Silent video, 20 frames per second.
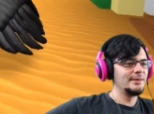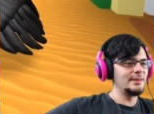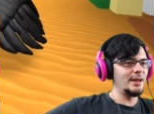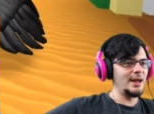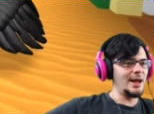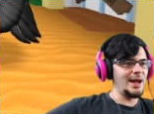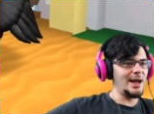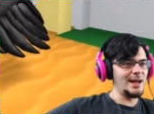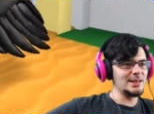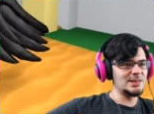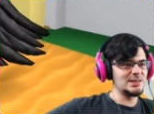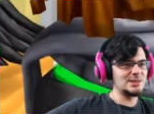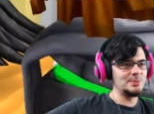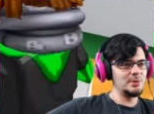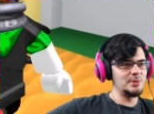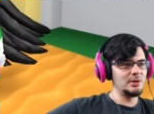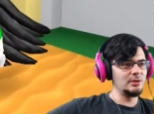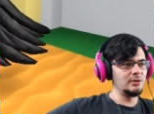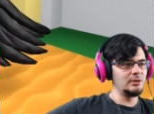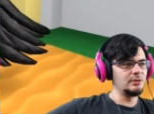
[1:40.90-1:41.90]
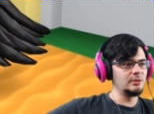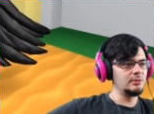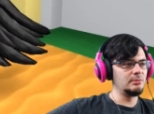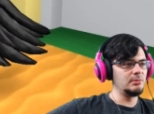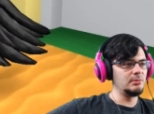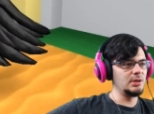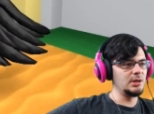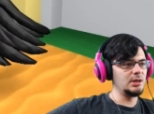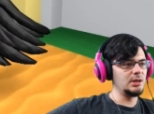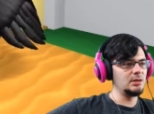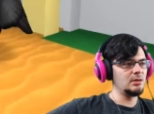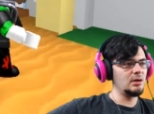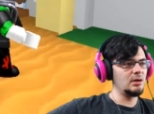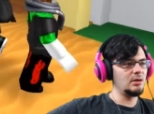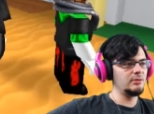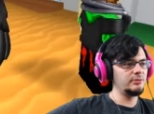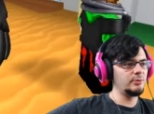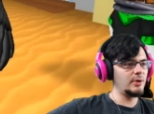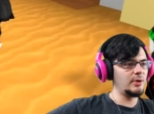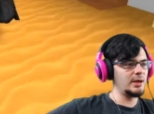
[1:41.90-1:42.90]
The hospital. Mini
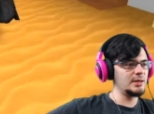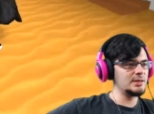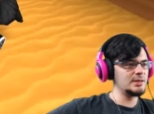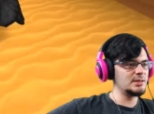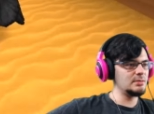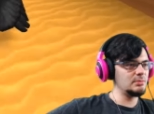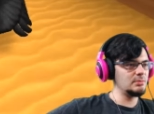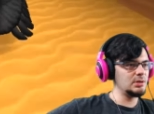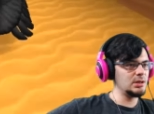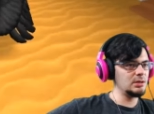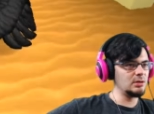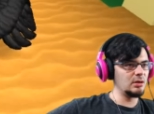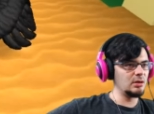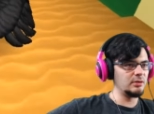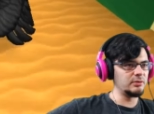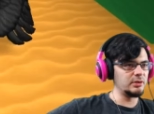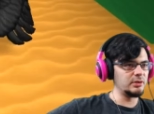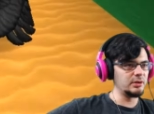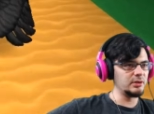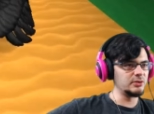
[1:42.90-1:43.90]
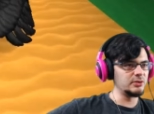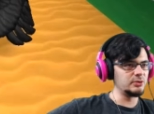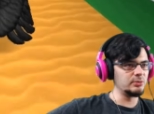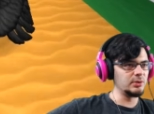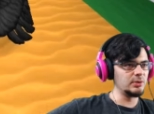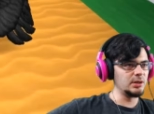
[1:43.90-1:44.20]
golf? Why is the mini golf closed?